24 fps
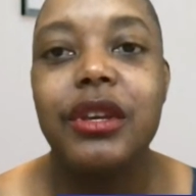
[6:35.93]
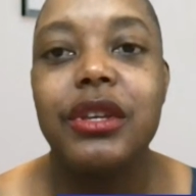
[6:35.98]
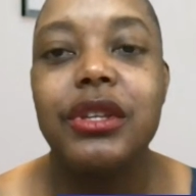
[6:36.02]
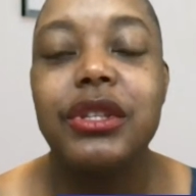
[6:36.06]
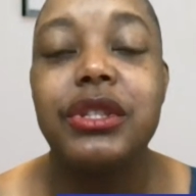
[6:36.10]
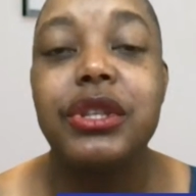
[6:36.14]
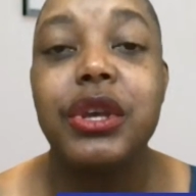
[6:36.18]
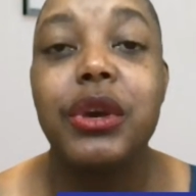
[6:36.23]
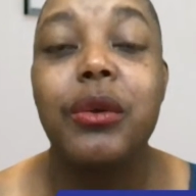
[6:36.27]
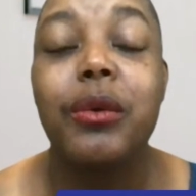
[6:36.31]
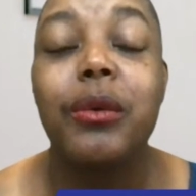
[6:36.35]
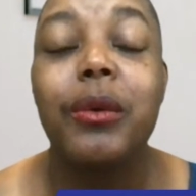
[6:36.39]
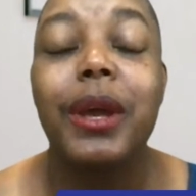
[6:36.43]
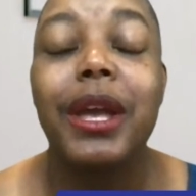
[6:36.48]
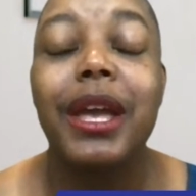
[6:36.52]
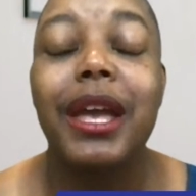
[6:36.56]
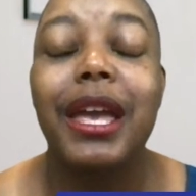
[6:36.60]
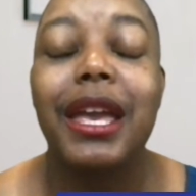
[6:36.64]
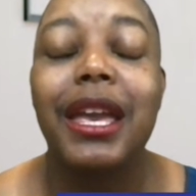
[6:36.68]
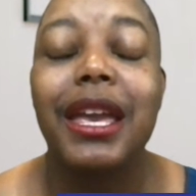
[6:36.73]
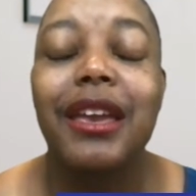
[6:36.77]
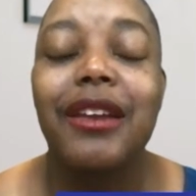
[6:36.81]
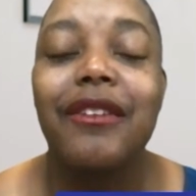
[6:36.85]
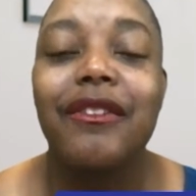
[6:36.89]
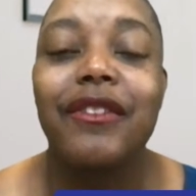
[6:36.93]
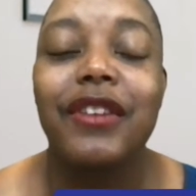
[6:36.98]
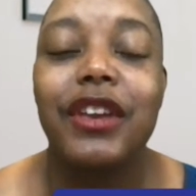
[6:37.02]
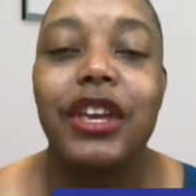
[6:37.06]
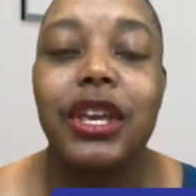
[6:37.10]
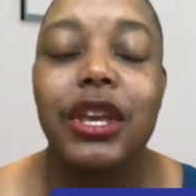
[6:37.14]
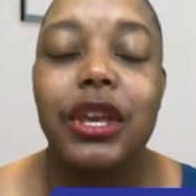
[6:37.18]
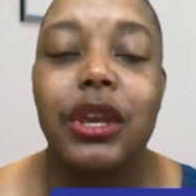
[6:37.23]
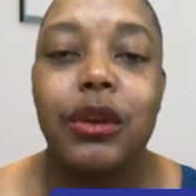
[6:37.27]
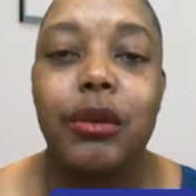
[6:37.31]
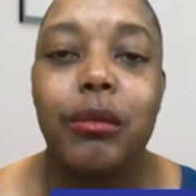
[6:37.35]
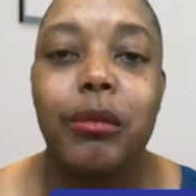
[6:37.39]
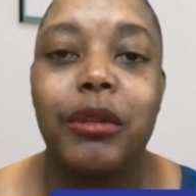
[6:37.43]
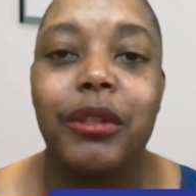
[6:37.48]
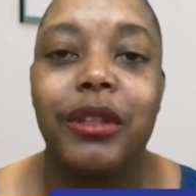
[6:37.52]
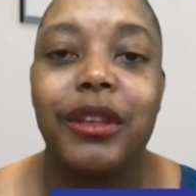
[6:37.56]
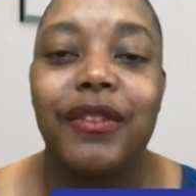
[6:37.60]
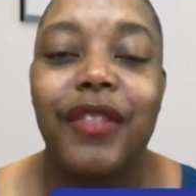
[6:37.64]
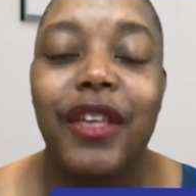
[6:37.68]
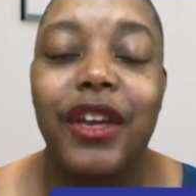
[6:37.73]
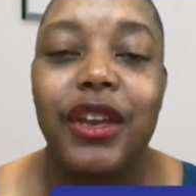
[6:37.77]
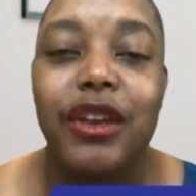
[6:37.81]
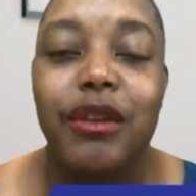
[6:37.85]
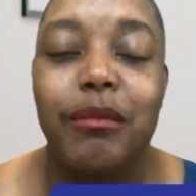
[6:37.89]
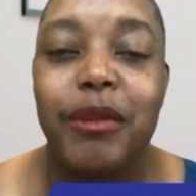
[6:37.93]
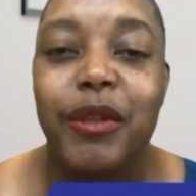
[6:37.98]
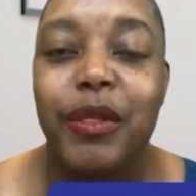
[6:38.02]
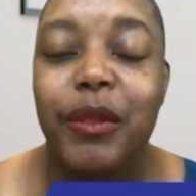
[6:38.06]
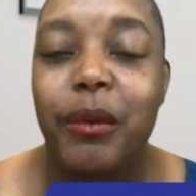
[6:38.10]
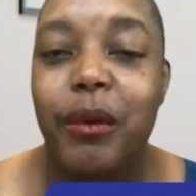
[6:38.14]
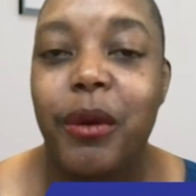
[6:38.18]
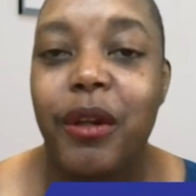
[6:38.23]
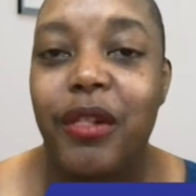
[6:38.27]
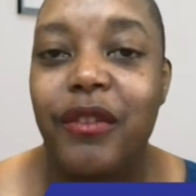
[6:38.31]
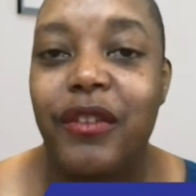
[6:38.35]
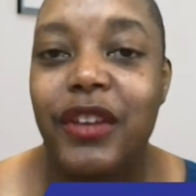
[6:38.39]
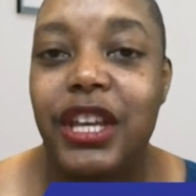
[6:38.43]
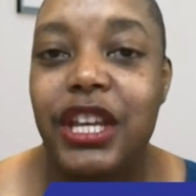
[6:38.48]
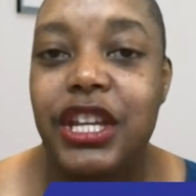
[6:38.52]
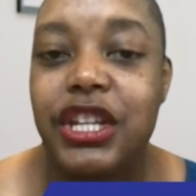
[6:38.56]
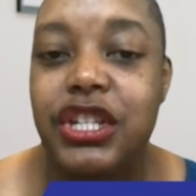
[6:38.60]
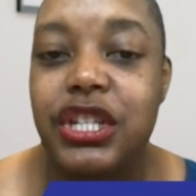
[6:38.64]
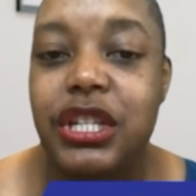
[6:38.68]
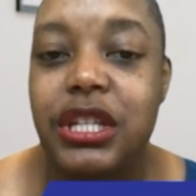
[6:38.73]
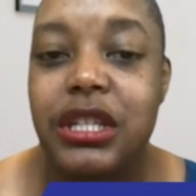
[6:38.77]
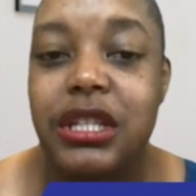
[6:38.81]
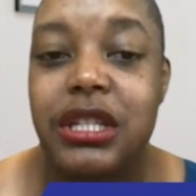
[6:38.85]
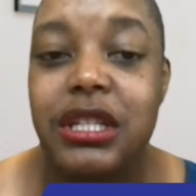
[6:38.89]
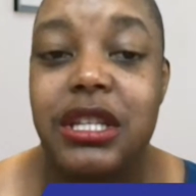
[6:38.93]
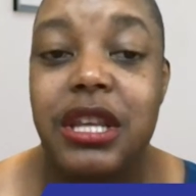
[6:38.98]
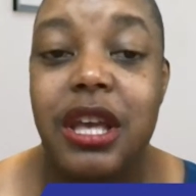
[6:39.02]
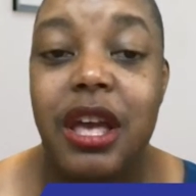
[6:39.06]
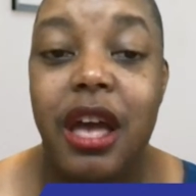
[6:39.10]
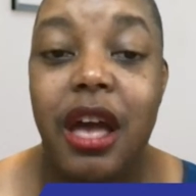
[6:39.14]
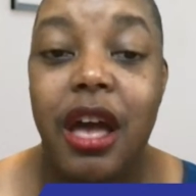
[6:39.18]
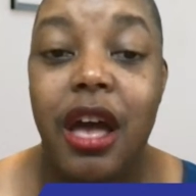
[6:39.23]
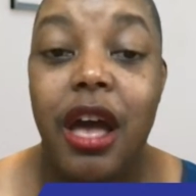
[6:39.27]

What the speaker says: So if you believe that you meet the qualifications,